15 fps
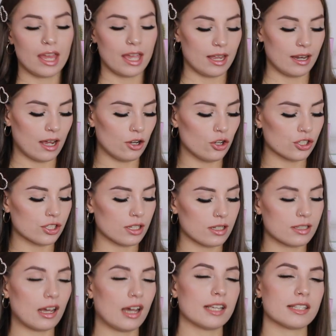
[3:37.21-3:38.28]
then I looked at the
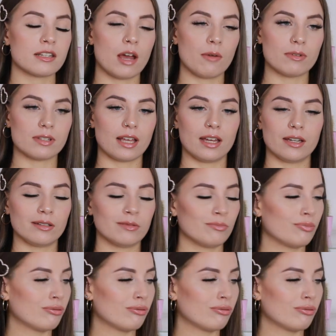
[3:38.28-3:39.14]
size and I was like,